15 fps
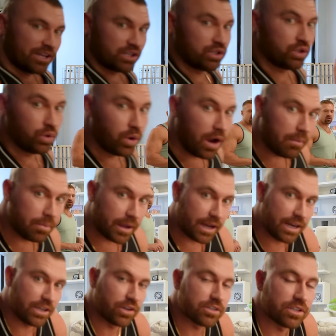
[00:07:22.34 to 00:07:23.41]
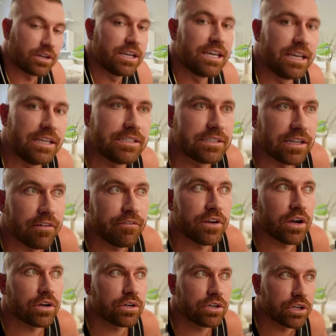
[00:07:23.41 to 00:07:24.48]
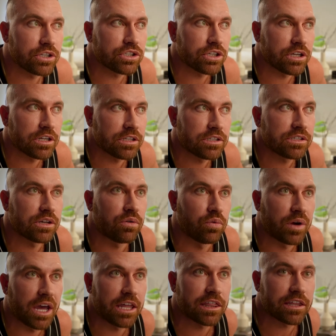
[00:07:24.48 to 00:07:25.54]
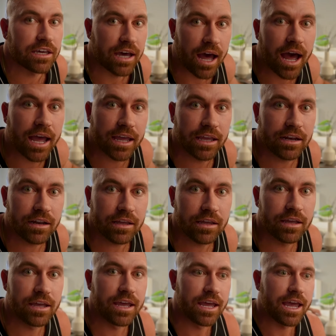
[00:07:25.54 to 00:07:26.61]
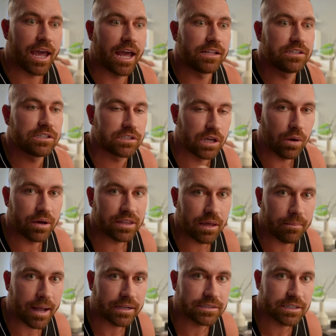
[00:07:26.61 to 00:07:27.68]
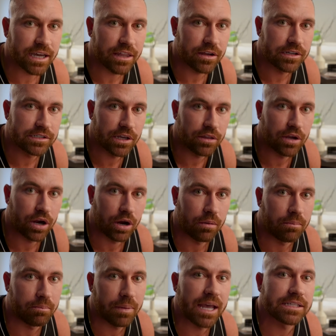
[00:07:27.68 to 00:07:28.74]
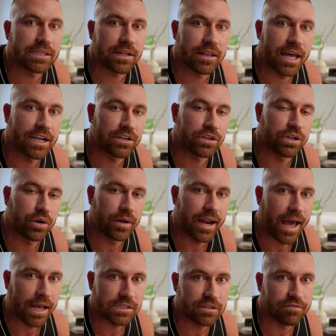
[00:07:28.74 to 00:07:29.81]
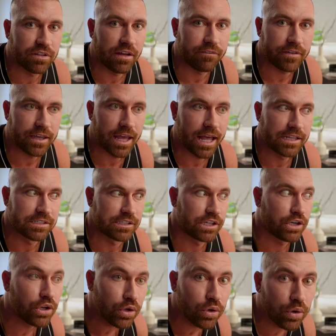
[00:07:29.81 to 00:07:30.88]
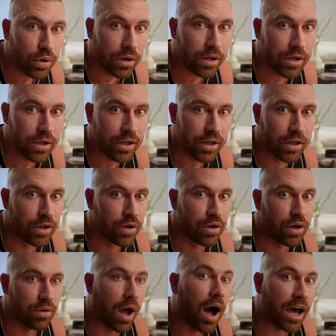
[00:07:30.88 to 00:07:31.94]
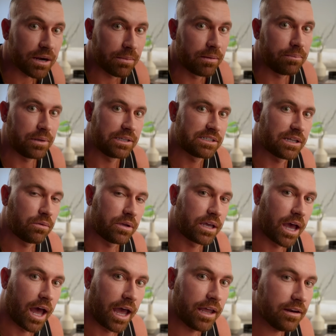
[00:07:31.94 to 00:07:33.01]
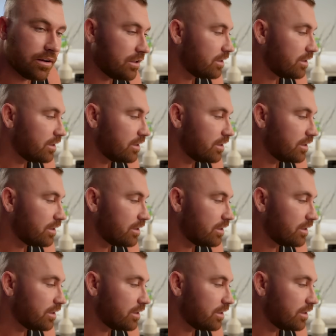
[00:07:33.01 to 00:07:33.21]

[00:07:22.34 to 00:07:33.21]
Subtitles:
You are painting, you're sewing. He's stuffing our cushions with cotton and sewing them back together so they're basically like new and as fluffy as the new ottoman piece that we got.